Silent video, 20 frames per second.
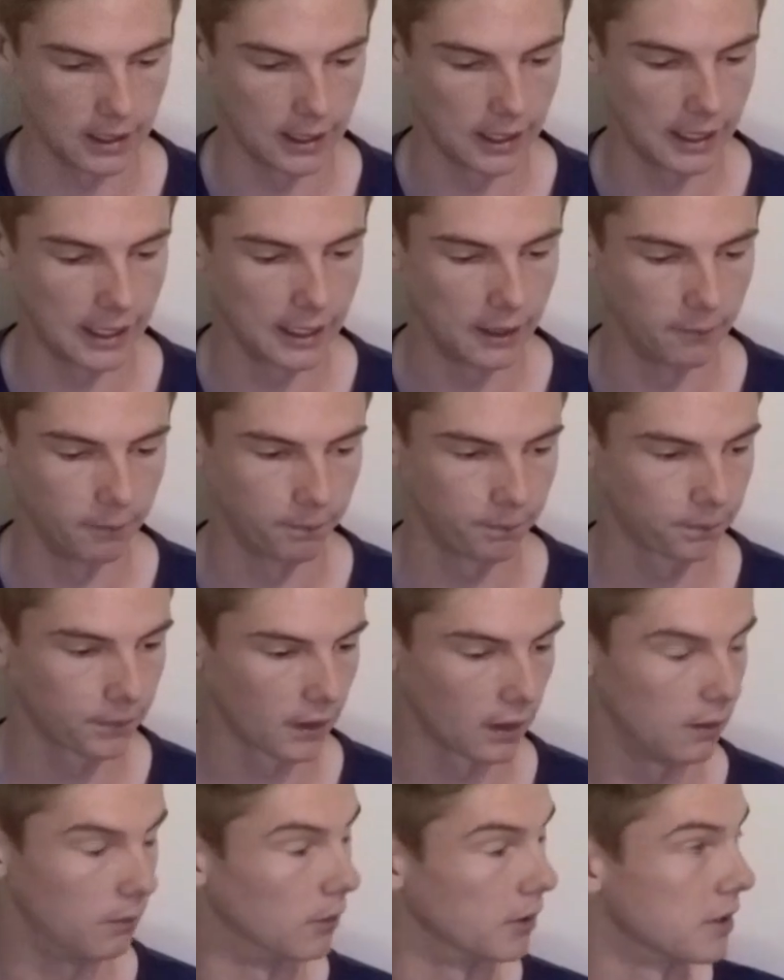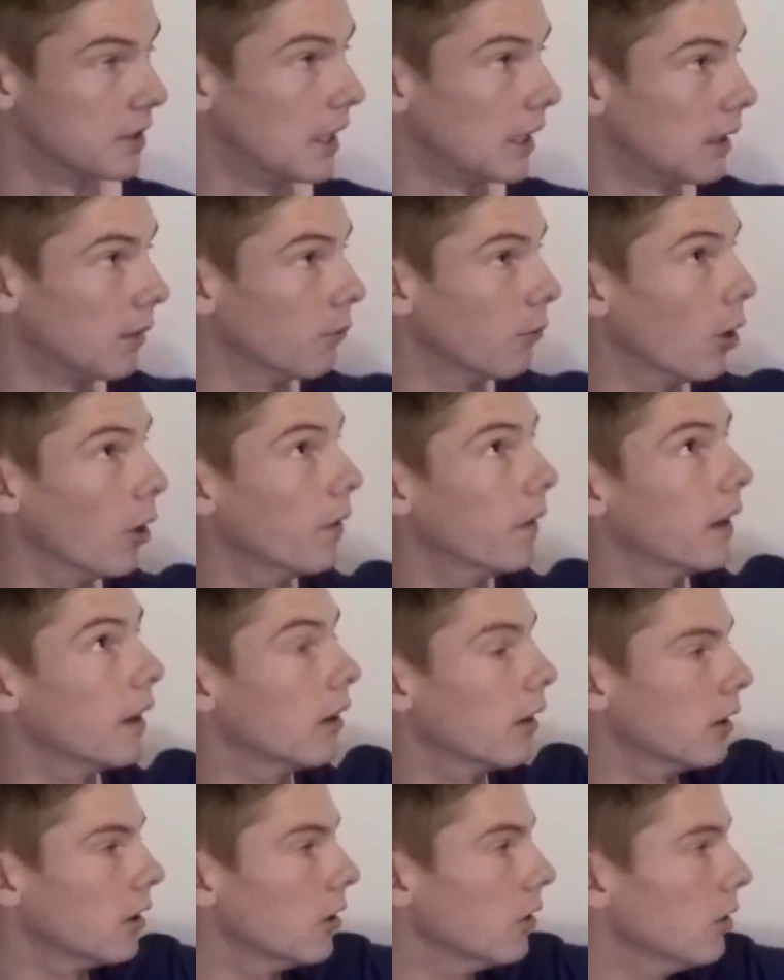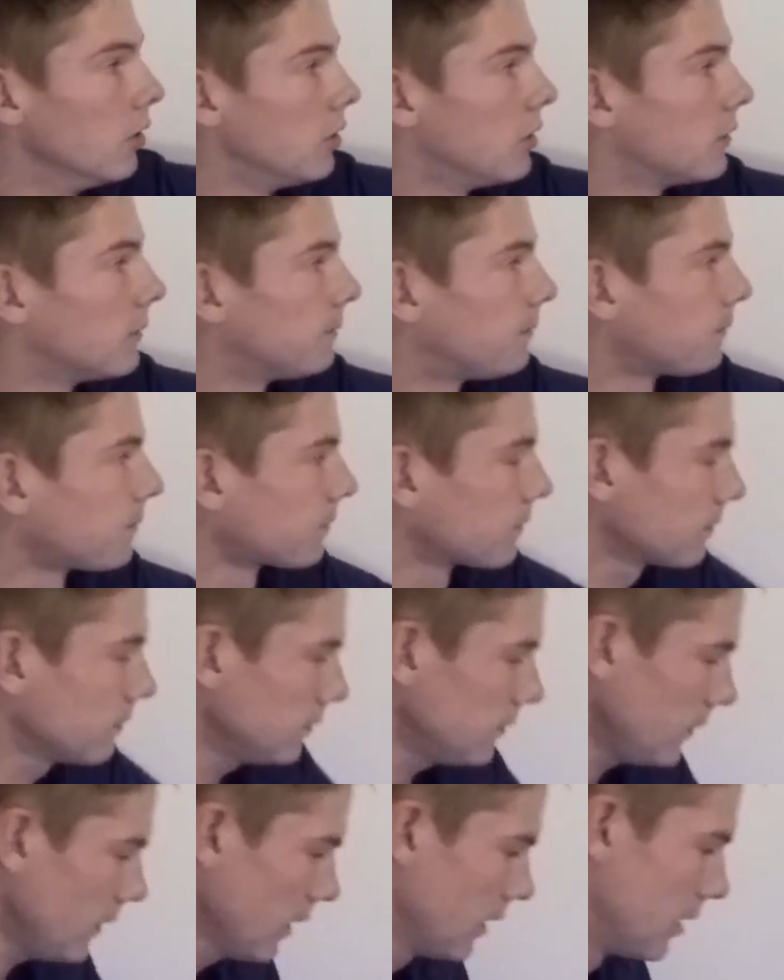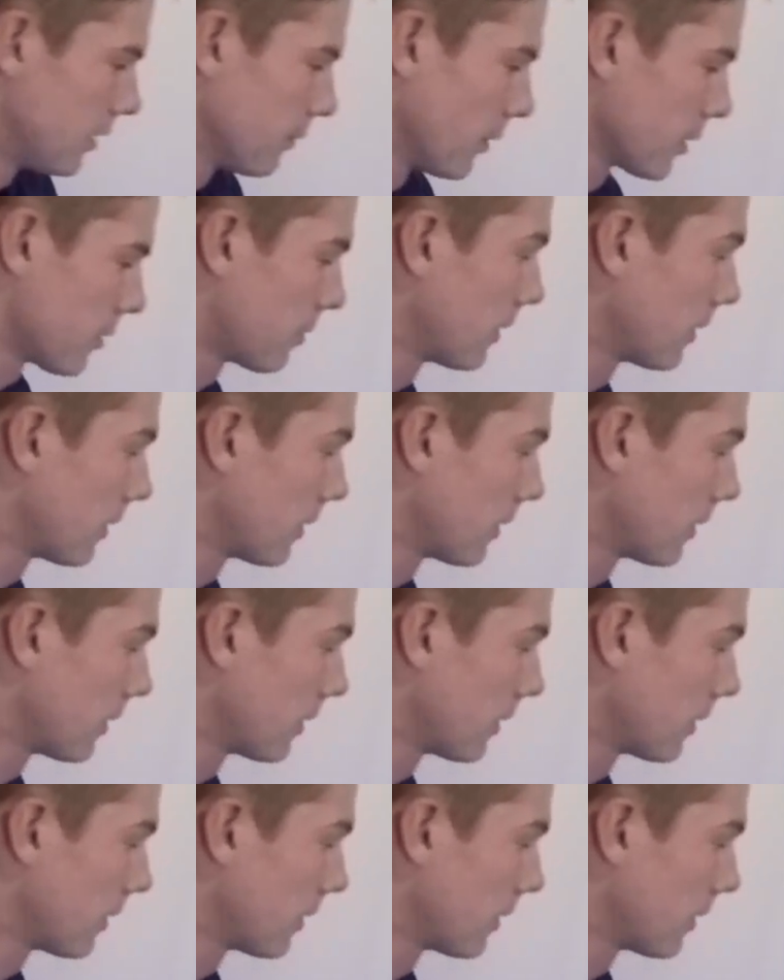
My second rod that I use is my